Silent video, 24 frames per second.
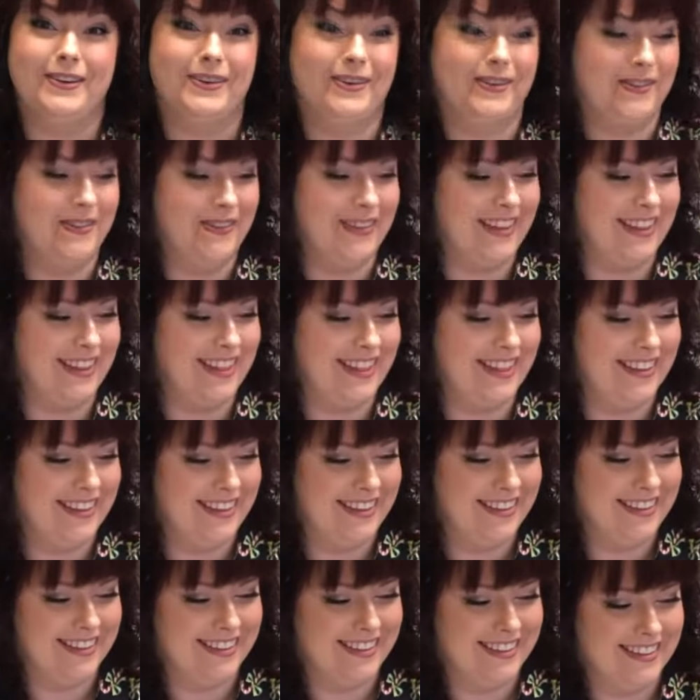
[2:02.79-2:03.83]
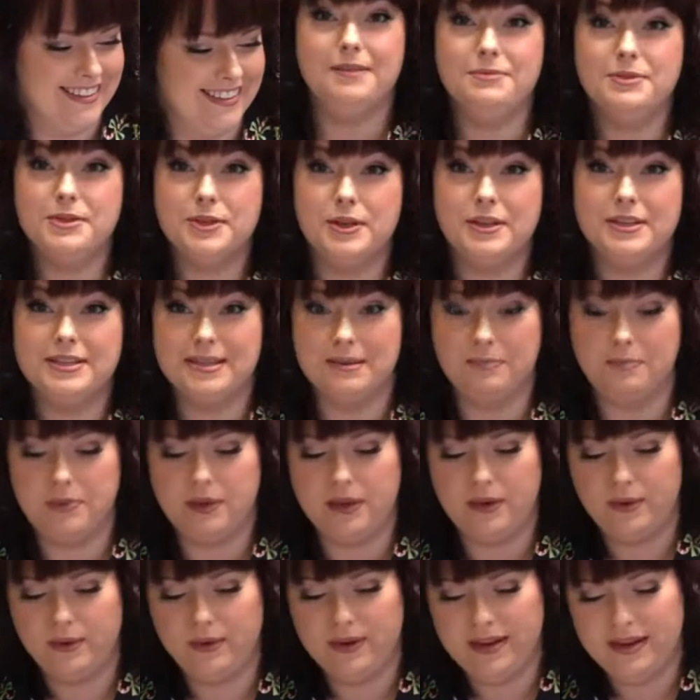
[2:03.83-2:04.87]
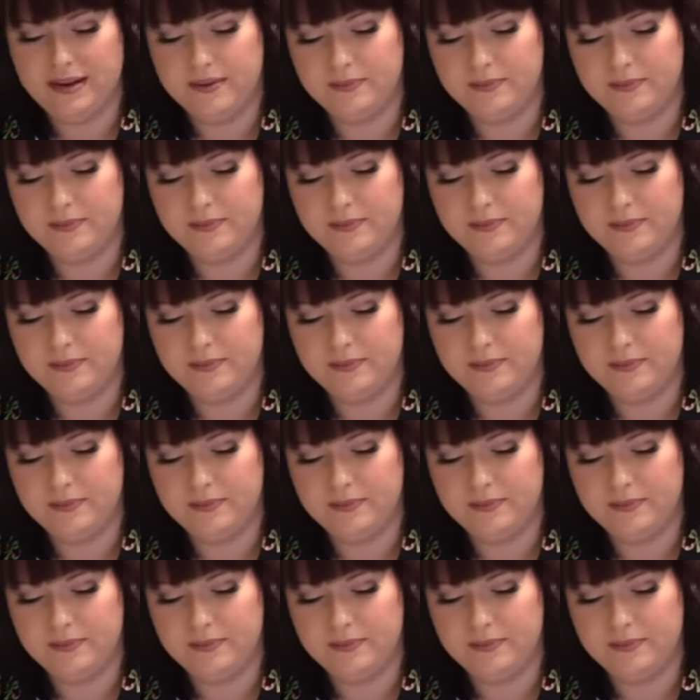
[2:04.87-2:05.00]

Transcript: cook with. And I'm just going to tip that all